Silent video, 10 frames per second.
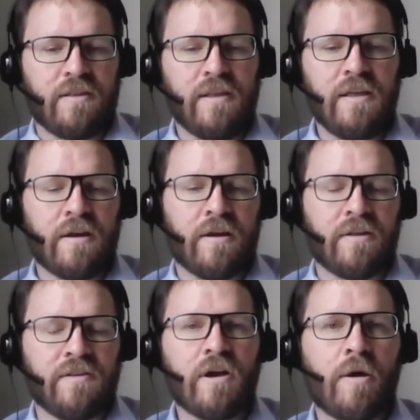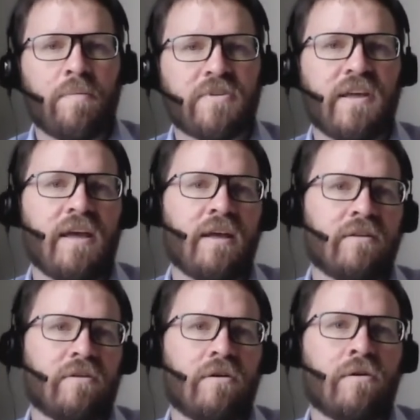the
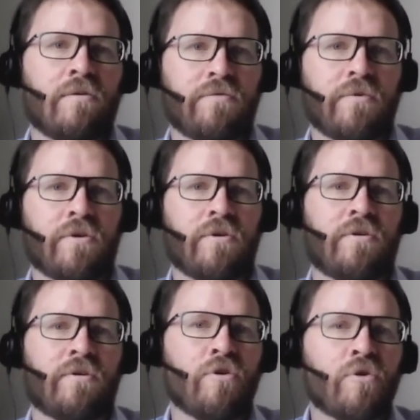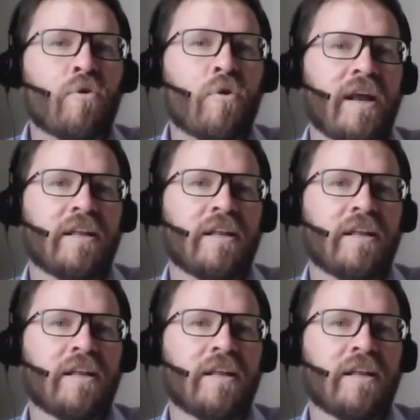upscales of low